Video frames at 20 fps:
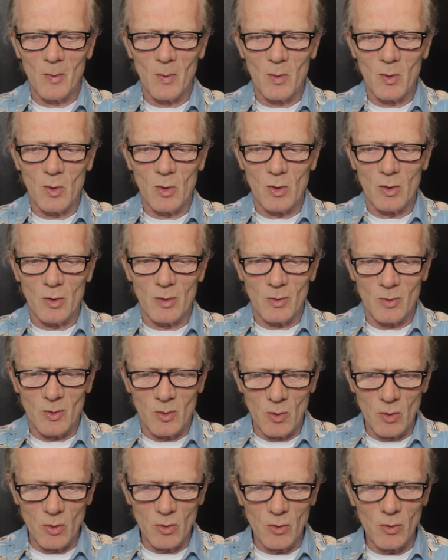
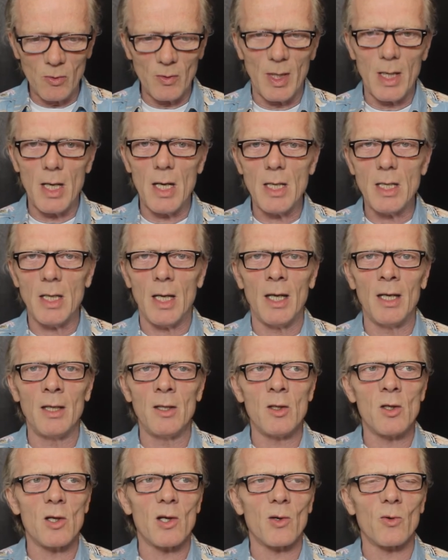you're in
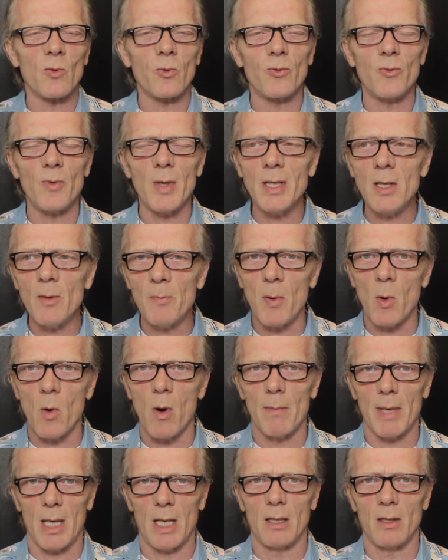incredible
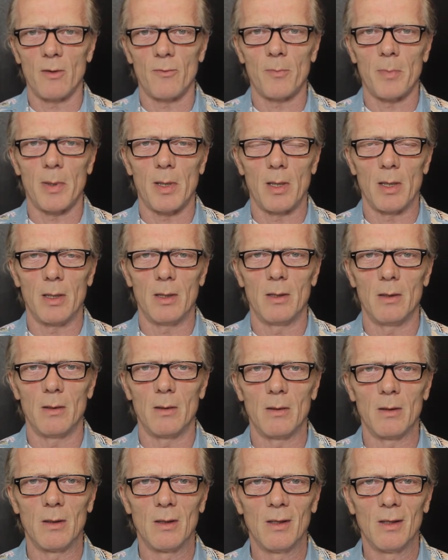amount of pain,